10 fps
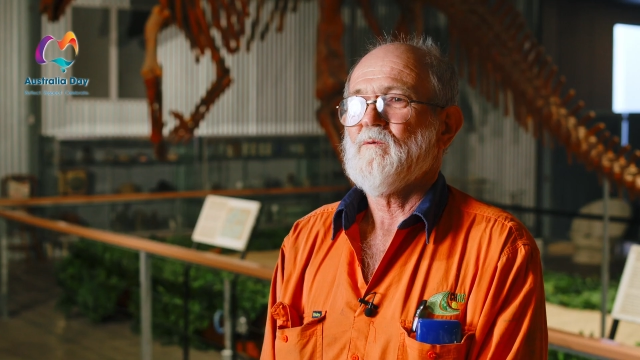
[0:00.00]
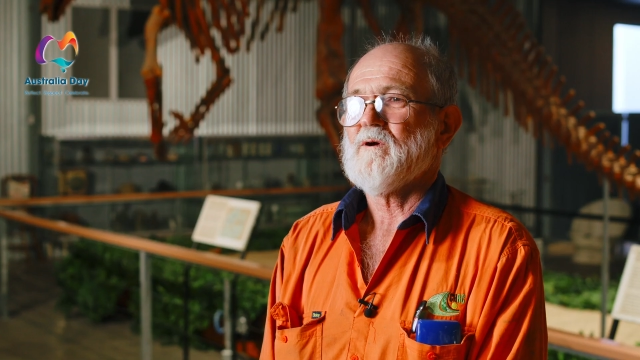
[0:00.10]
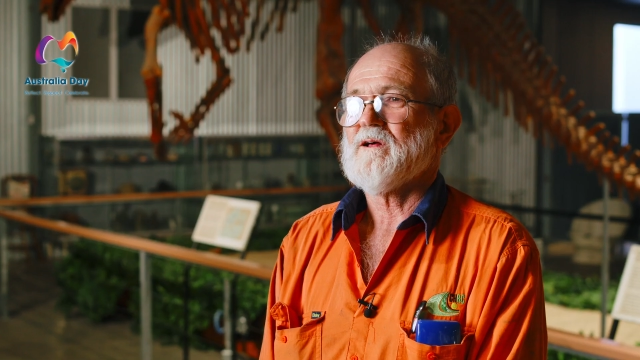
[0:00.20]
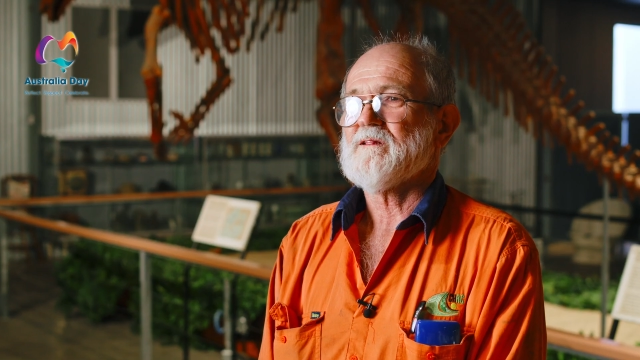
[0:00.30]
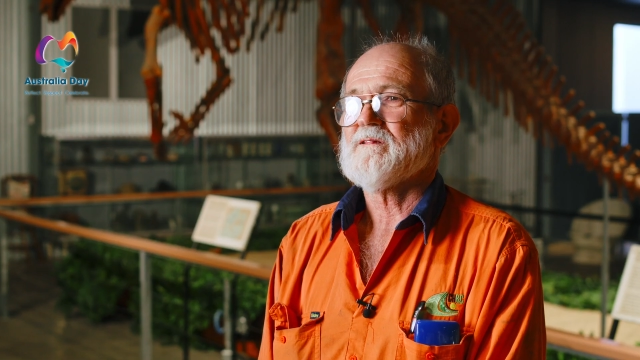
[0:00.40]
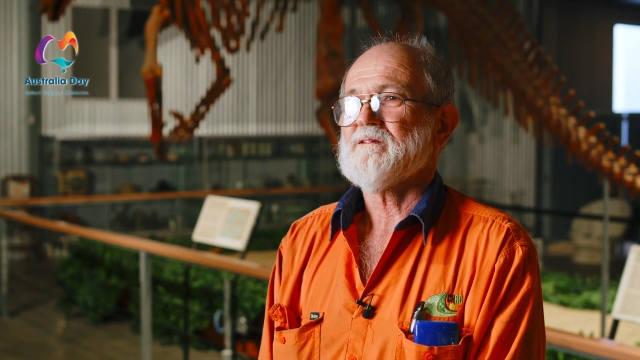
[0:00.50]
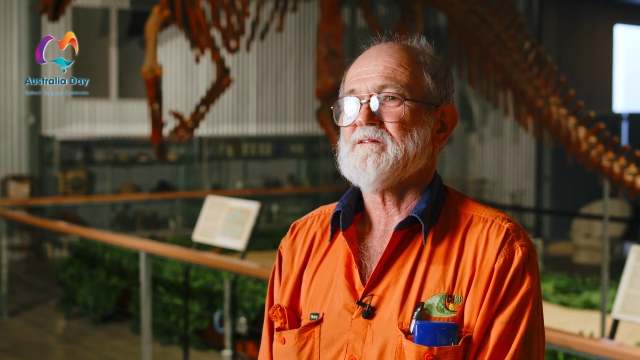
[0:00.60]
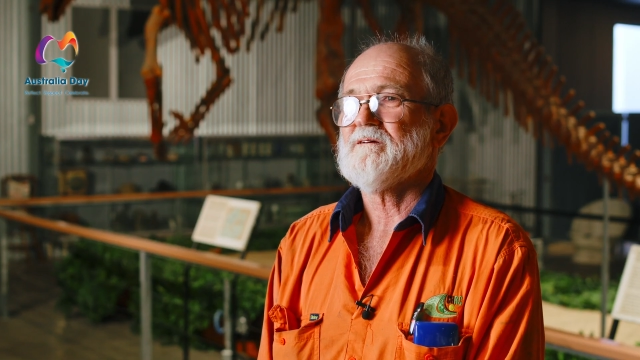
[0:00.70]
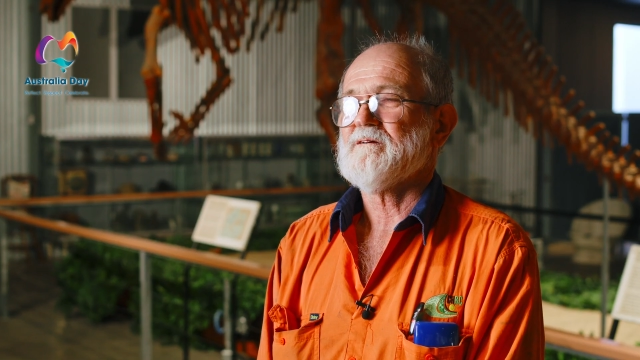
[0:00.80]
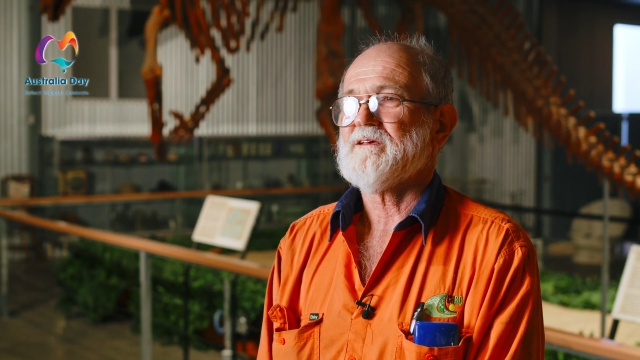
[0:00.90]
Well,
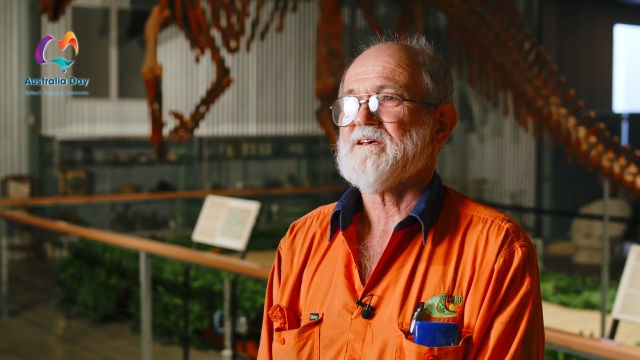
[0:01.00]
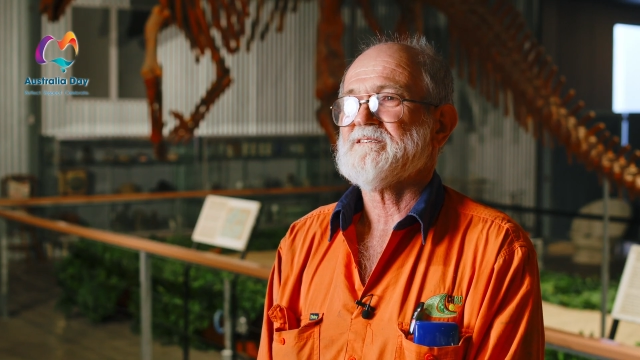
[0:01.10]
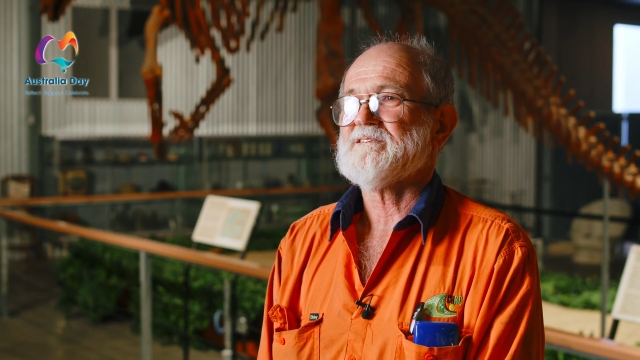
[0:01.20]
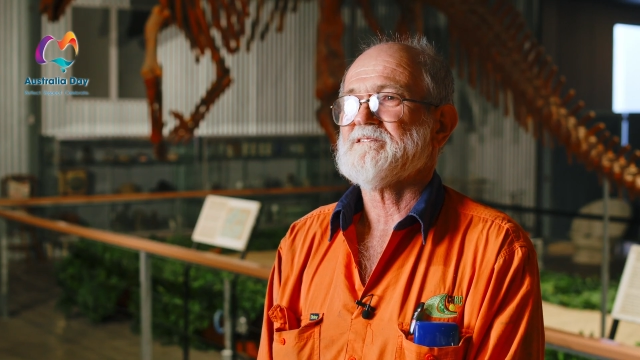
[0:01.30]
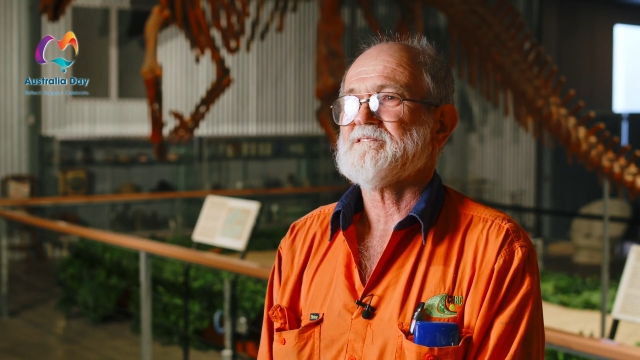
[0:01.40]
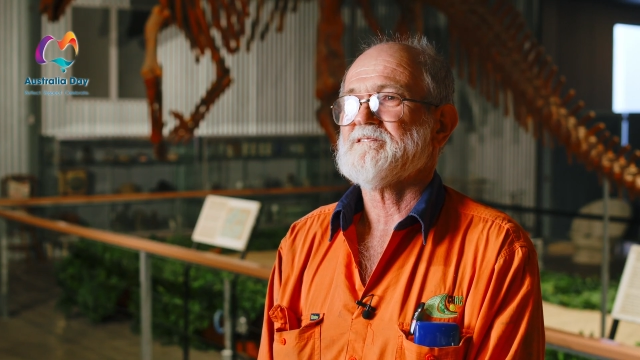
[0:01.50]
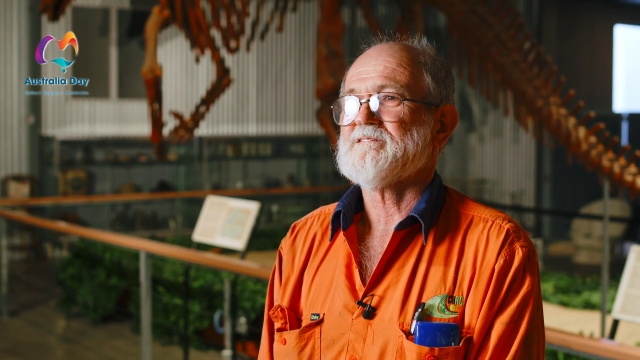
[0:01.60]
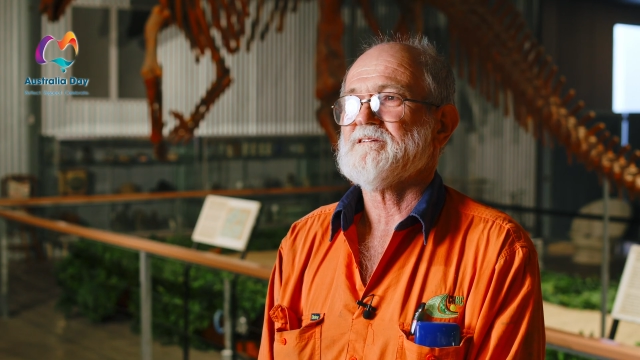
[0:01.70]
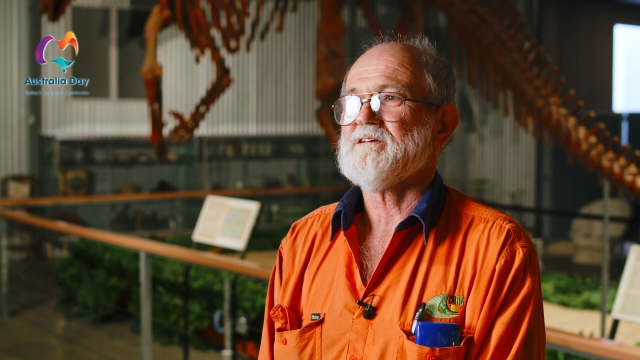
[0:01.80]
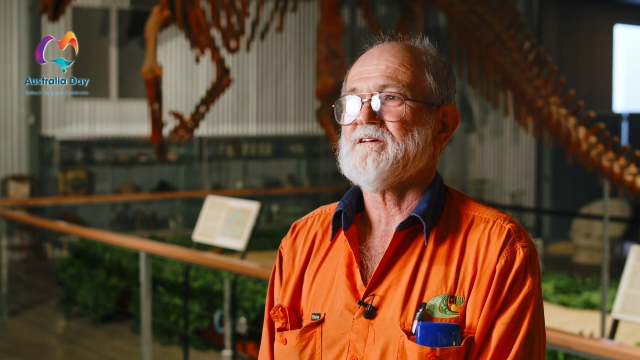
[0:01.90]
I guess
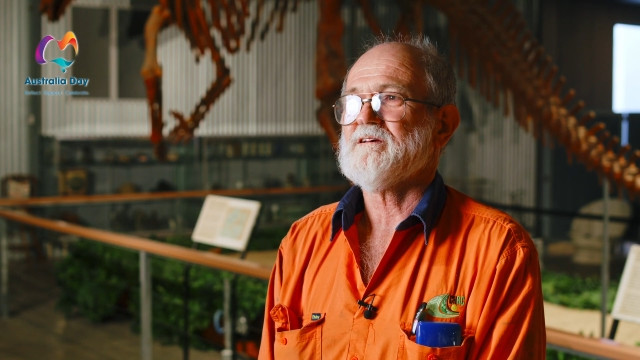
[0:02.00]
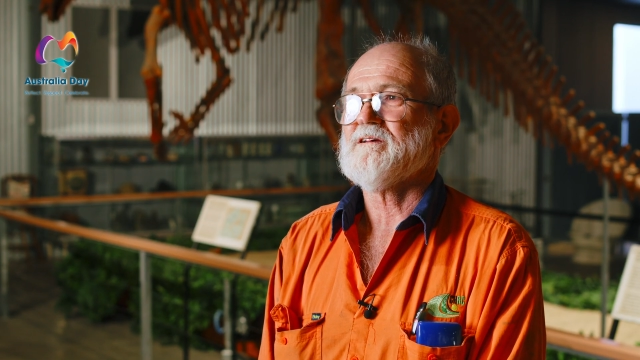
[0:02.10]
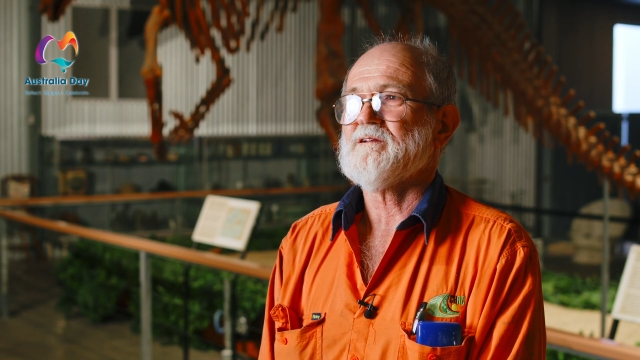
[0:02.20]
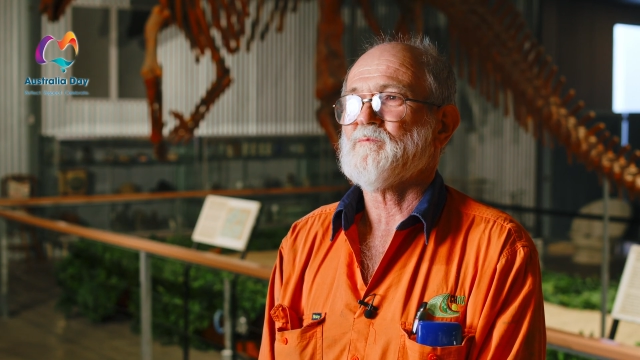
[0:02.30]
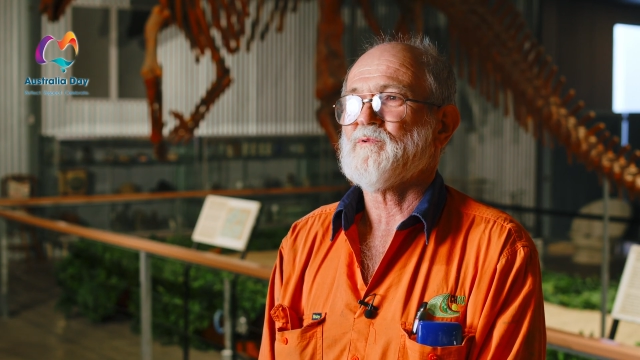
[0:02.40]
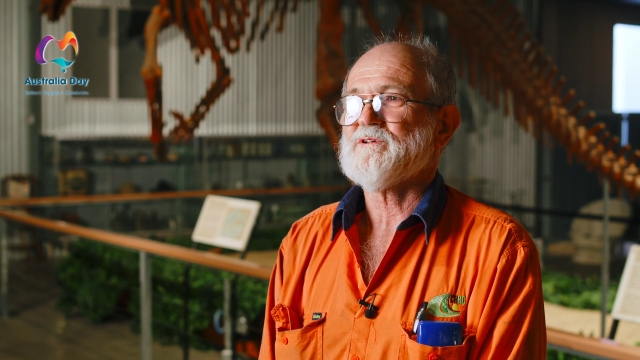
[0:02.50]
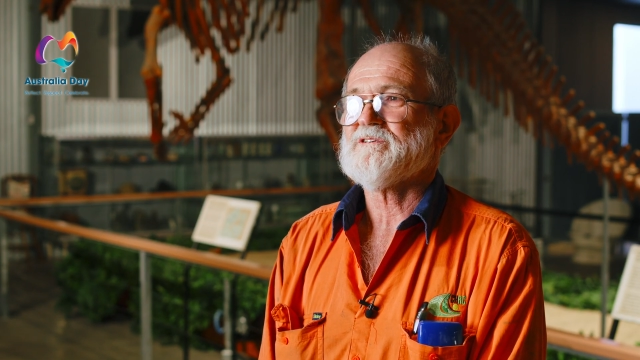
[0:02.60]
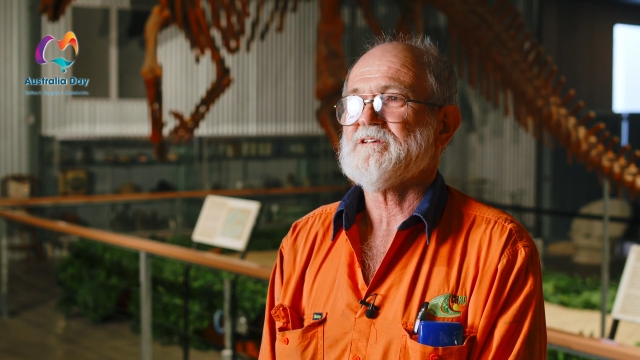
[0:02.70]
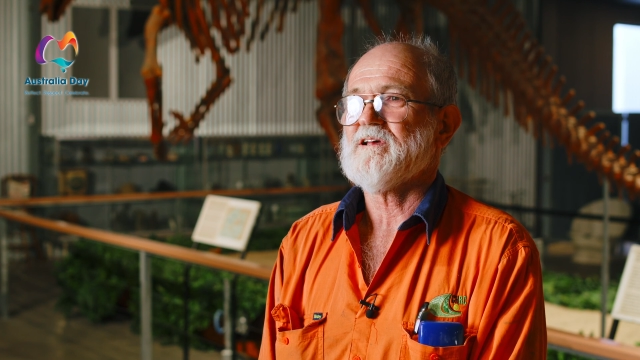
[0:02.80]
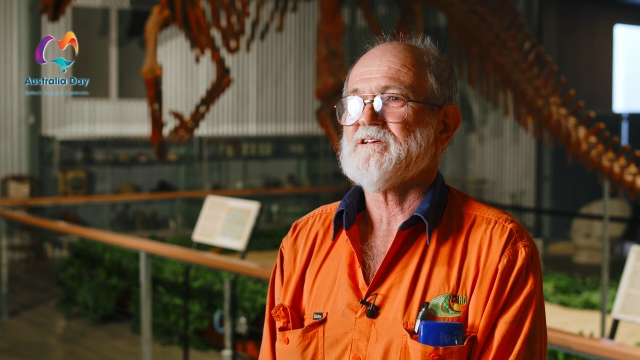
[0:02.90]
it's an
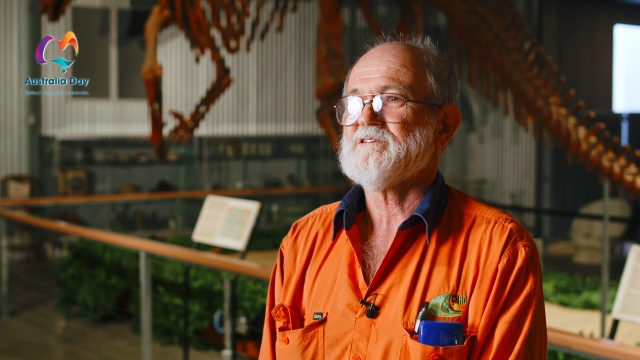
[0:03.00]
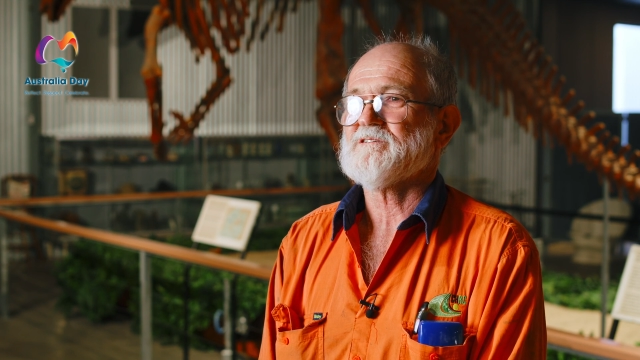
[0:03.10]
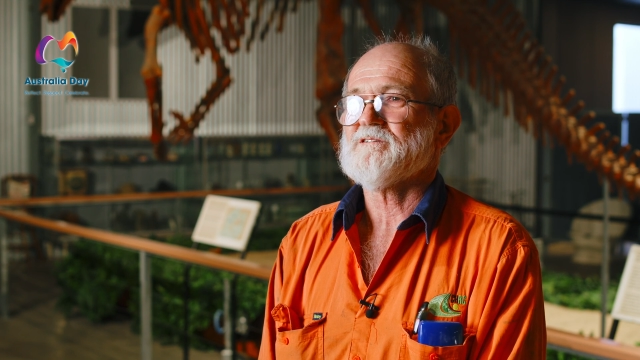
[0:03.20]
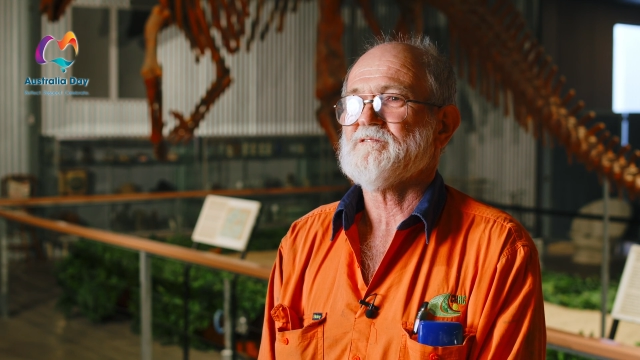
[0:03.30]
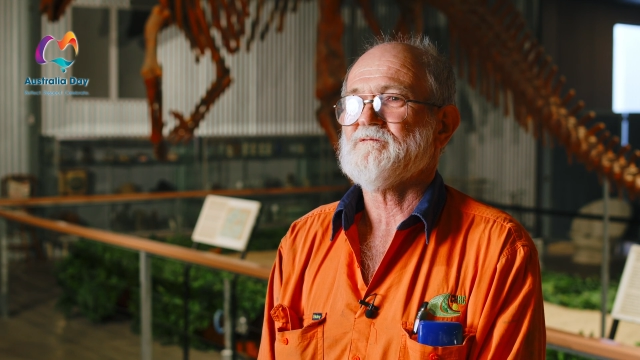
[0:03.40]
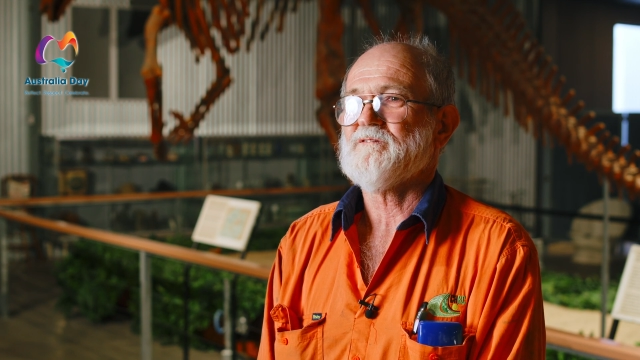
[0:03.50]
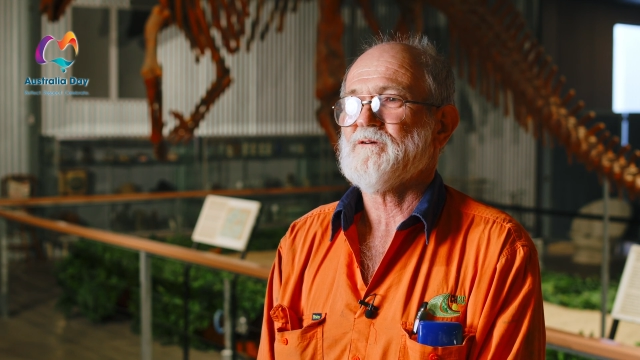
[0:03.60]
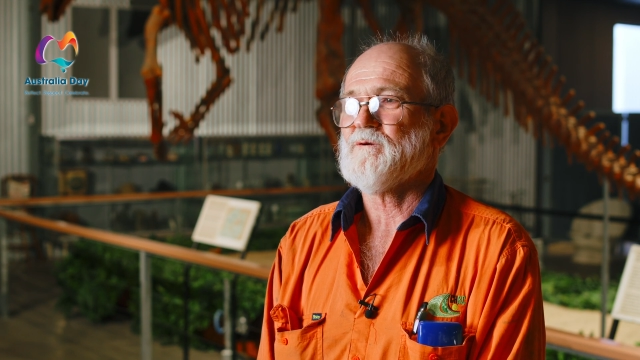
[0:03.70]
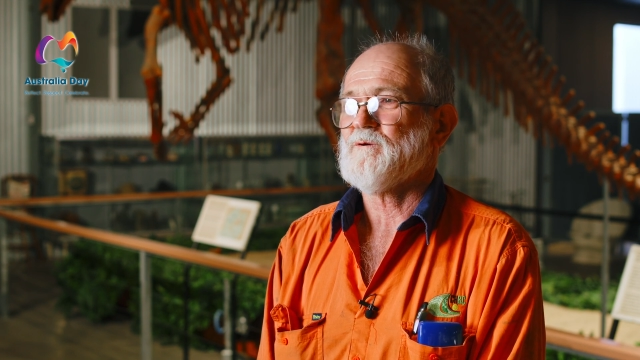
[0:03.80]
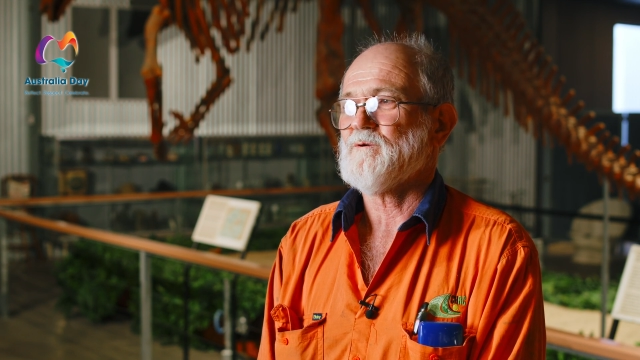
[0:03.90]
appreciation of
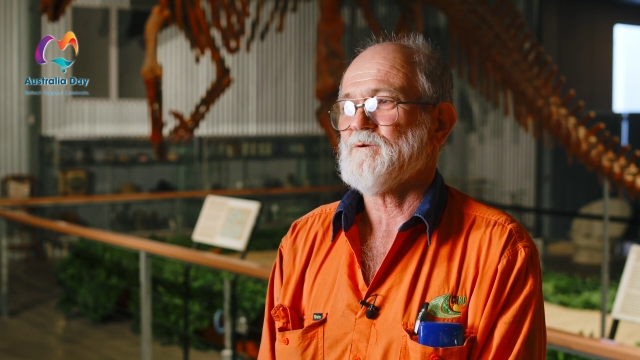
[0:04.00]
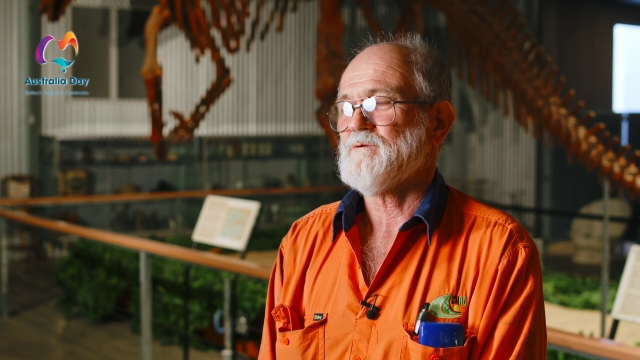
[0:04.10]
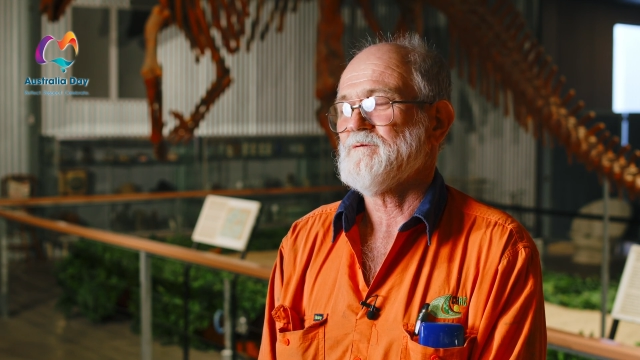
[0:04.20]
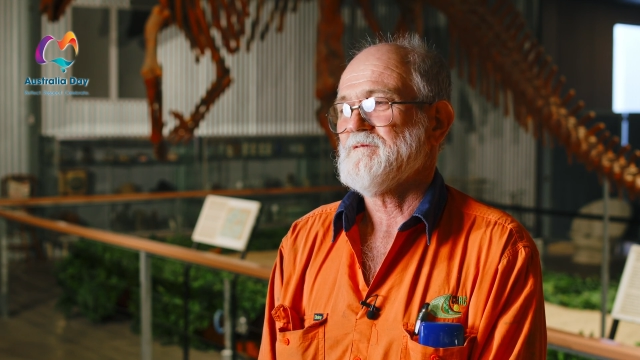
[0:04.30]
your